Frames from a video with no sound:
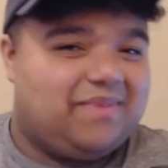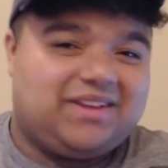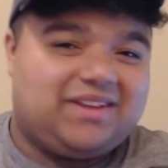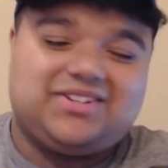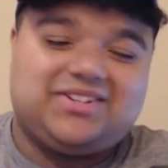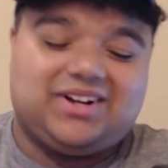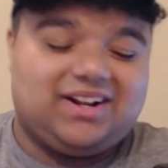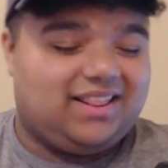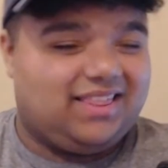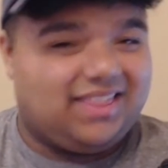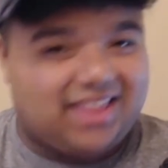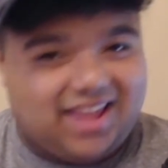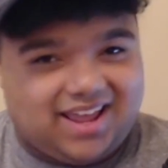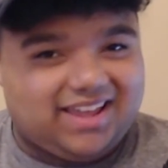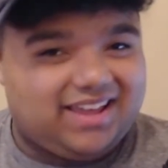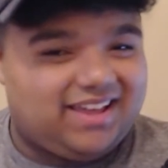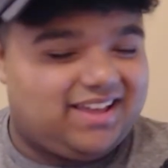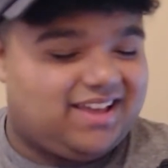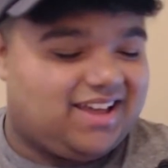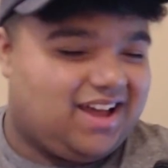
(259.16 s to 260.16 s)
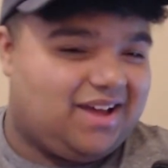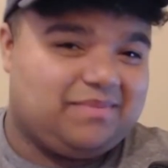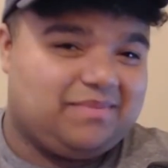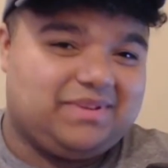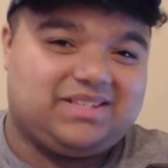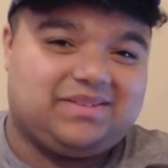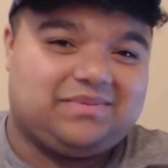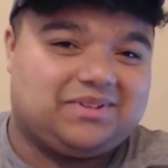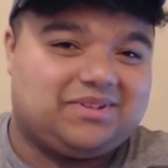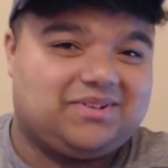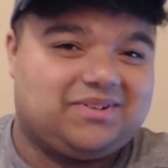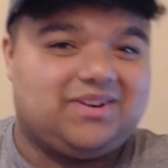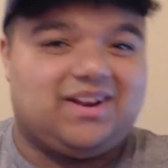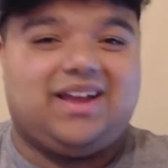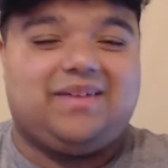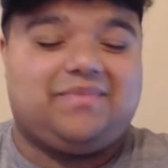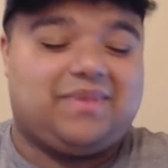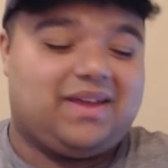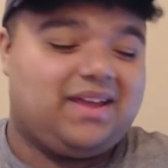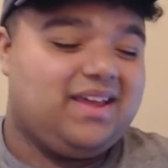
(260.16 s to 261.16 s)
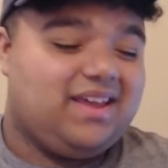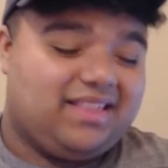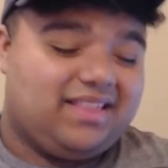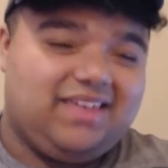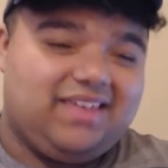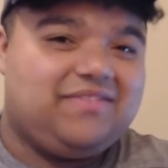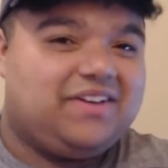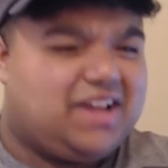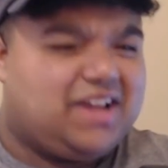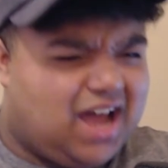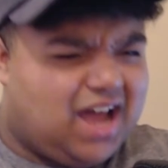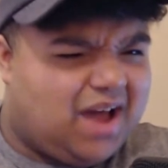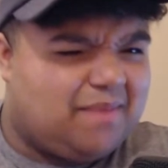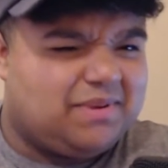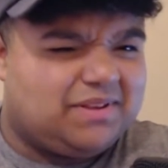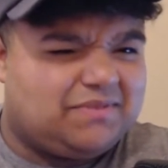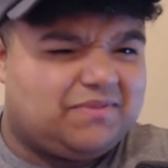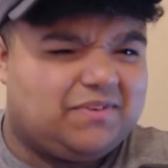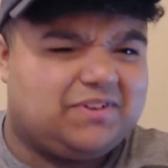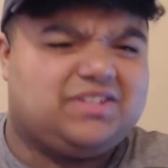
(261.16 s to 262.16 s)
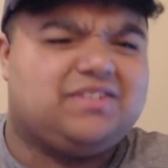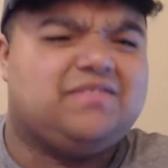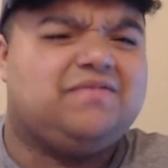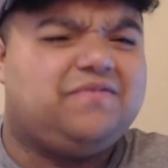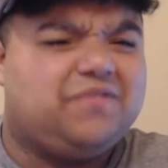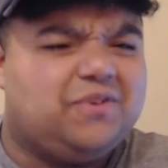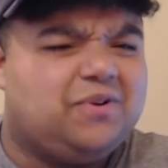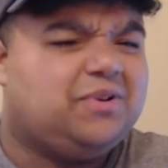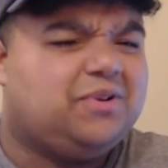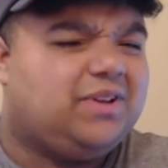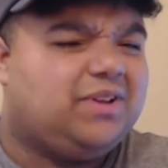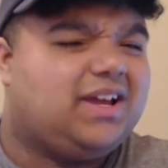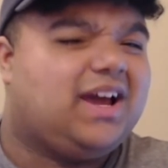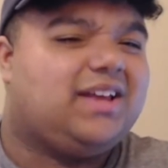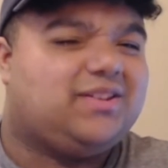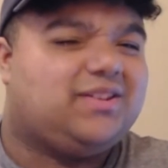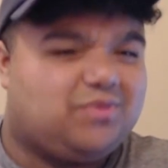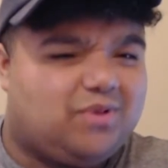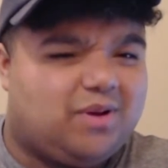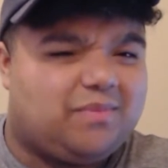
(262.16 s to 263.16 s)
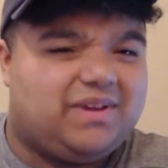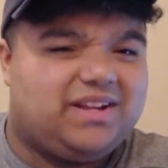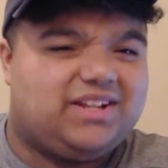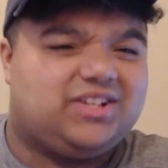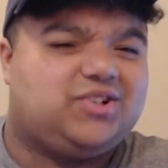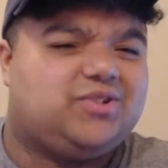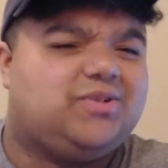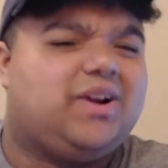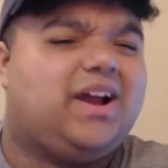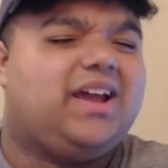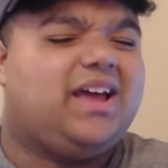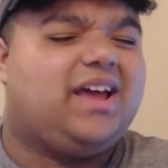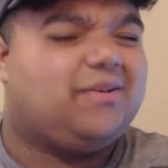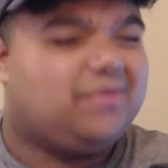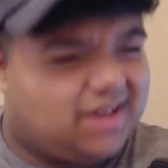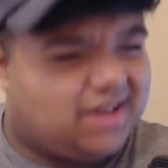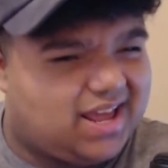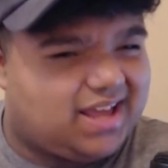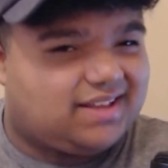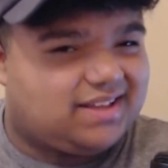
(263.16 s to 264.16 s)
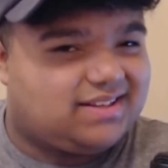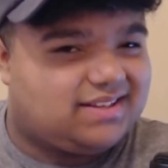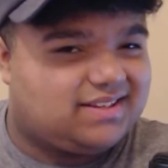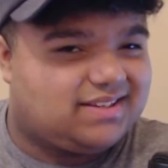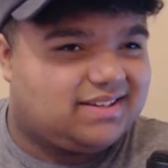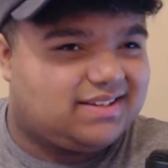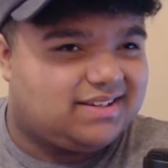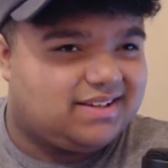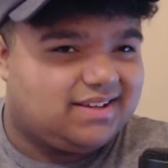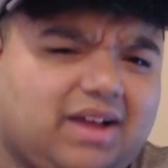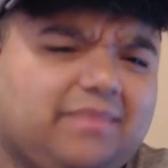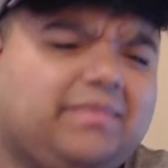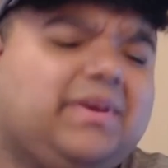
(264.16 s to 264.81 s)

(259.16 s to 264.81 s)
Make sure to like, comment, subscribe, leave a comment for some food you guys want me to try out next.